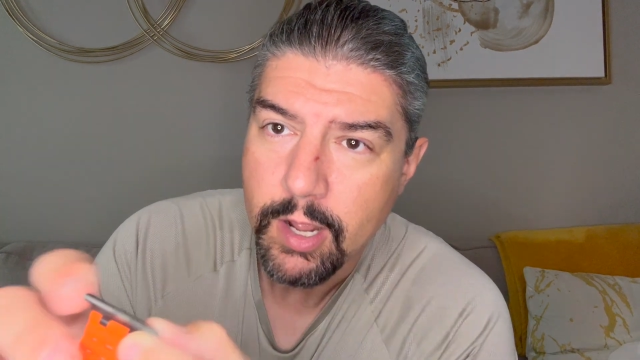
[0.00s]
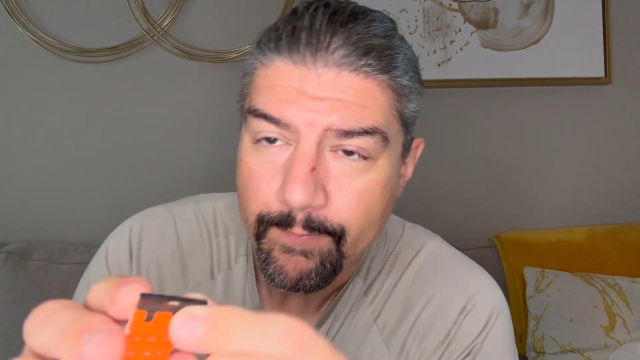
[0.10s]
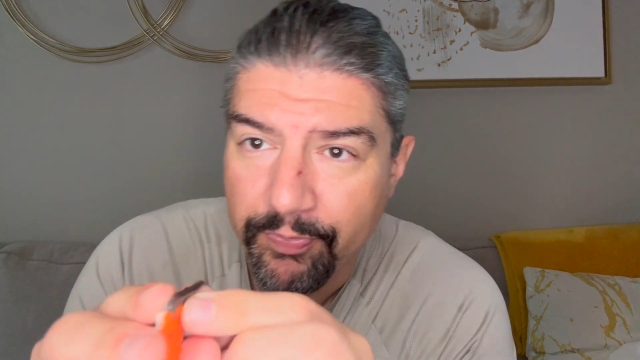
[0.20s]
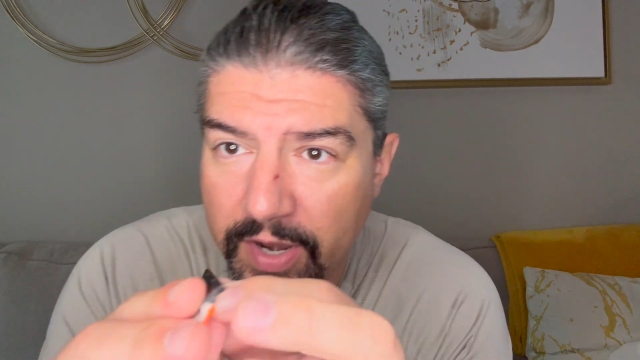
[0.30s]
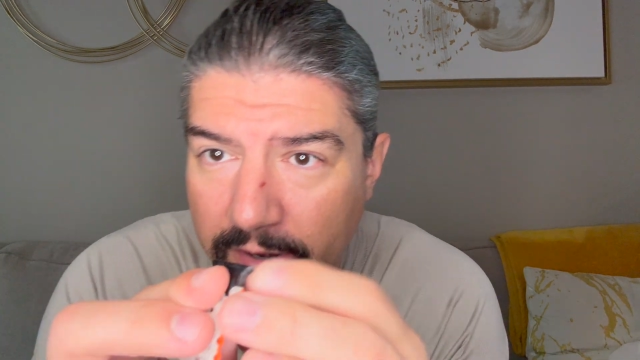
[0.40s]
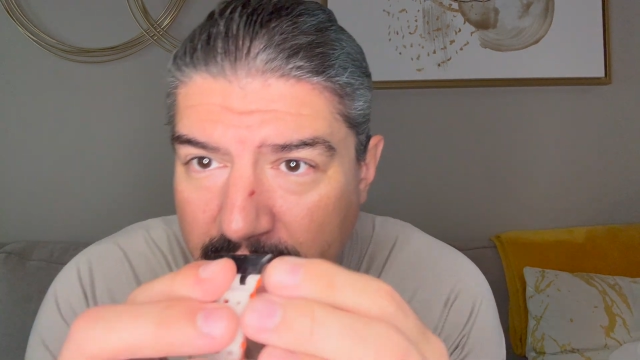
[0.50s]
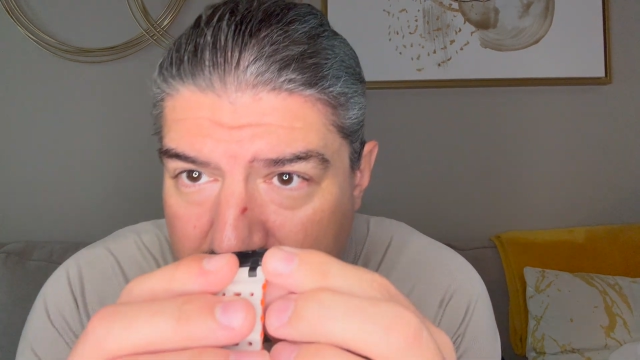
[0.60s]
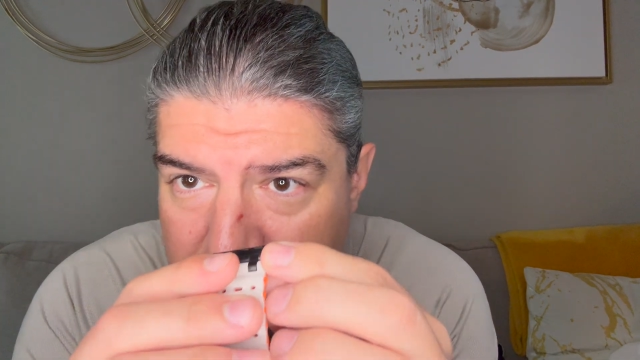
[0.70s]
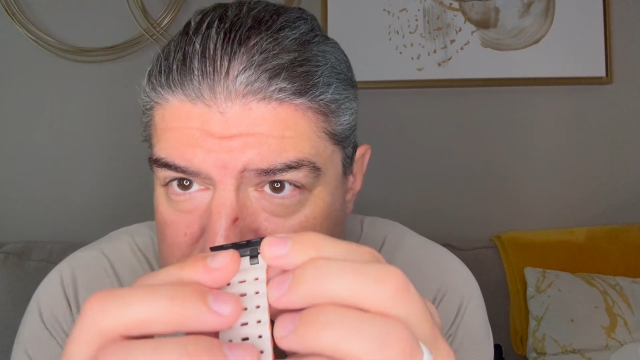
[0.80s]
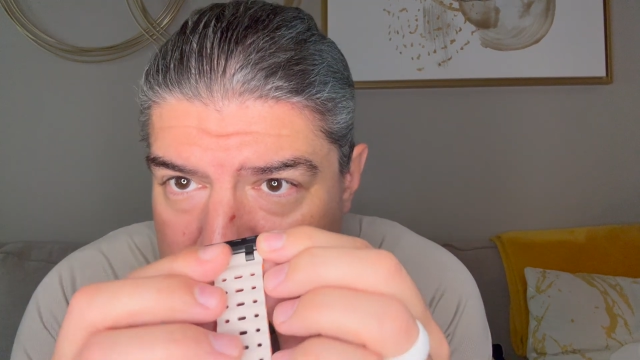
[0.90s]
There
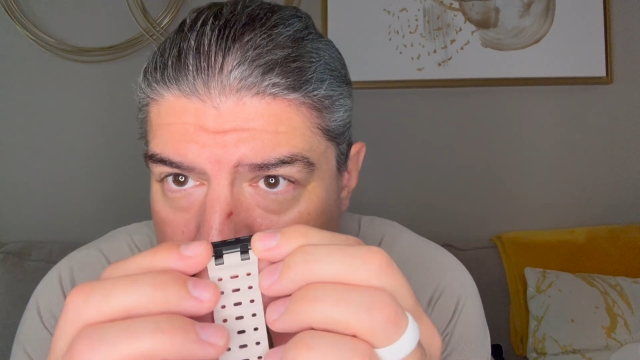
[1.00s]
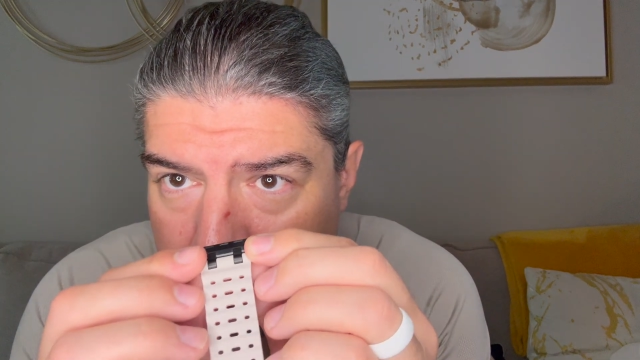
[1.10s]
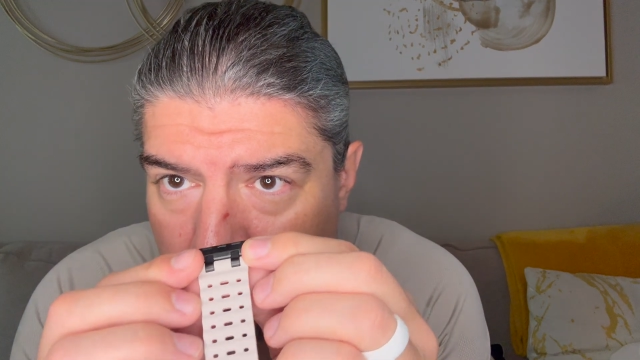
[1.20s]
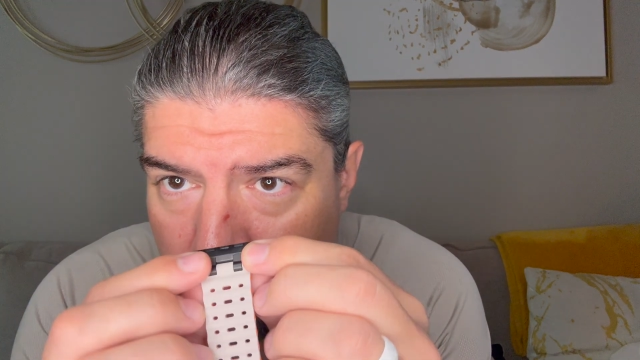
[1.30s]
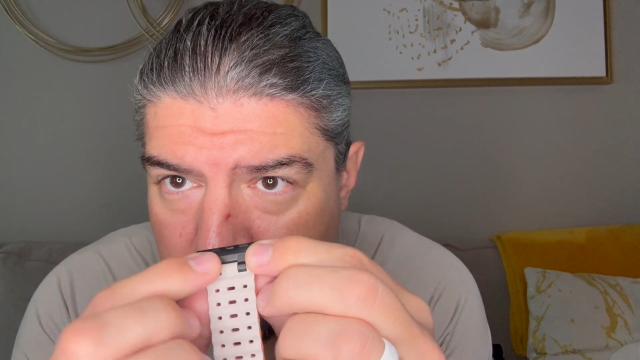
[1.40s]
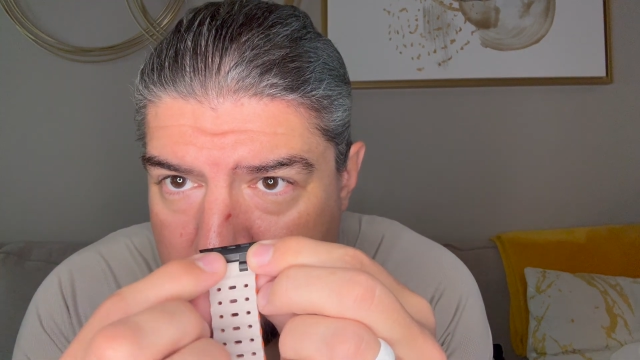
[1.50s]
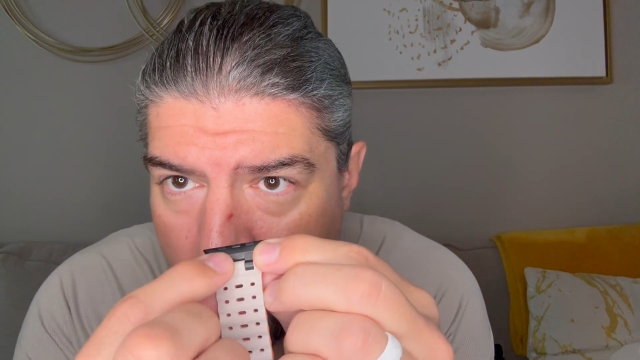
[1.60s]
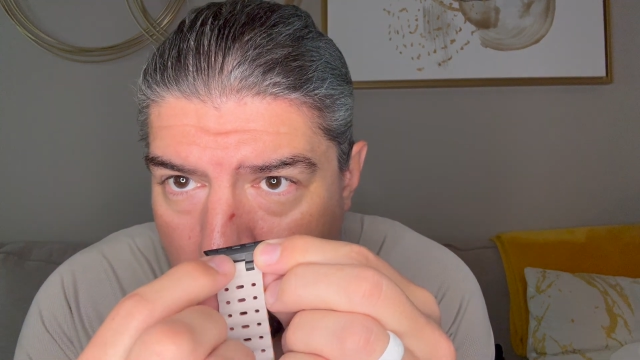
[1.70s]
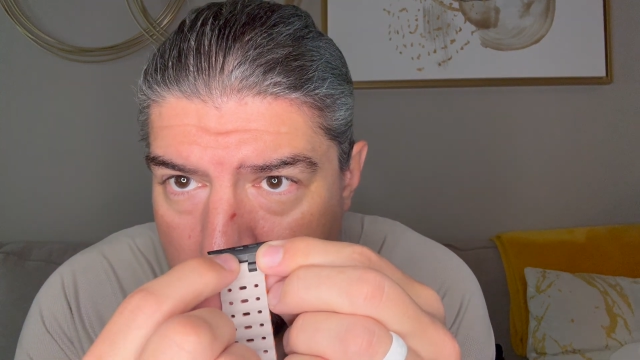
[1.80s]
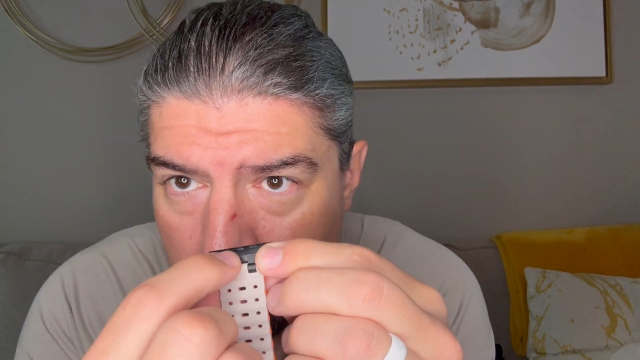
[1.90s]
is a little
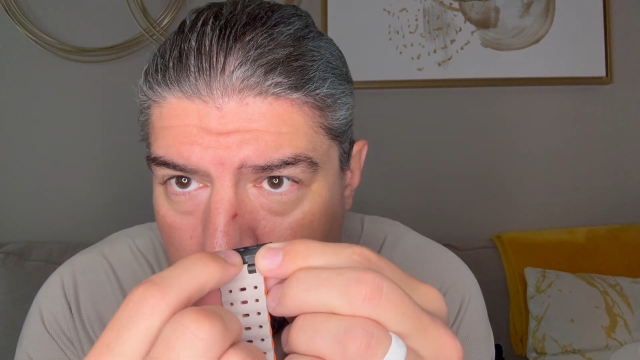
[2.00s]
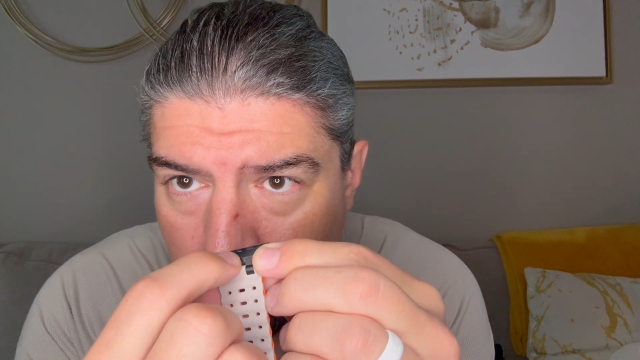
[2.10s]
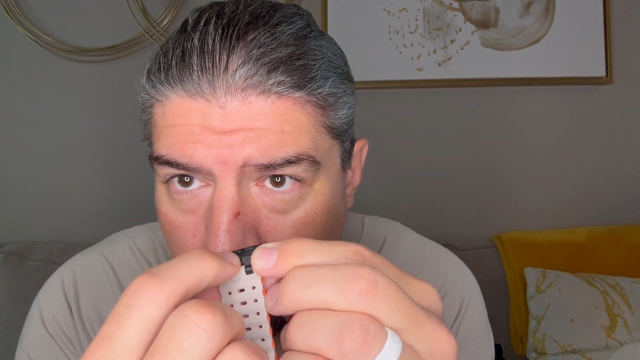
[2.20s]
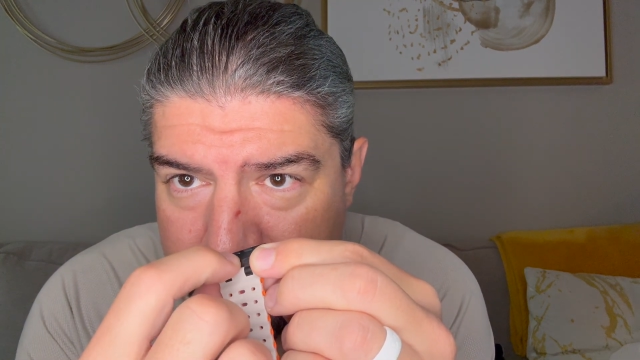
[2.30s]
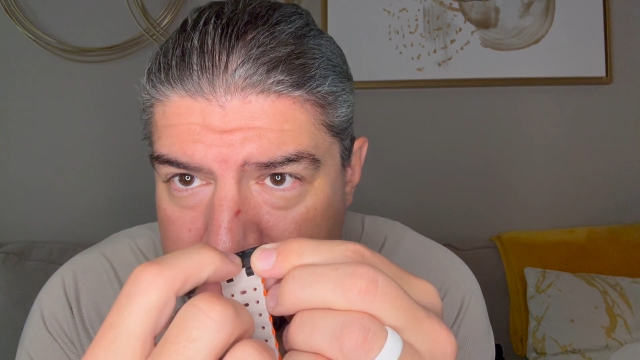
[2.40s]
nub right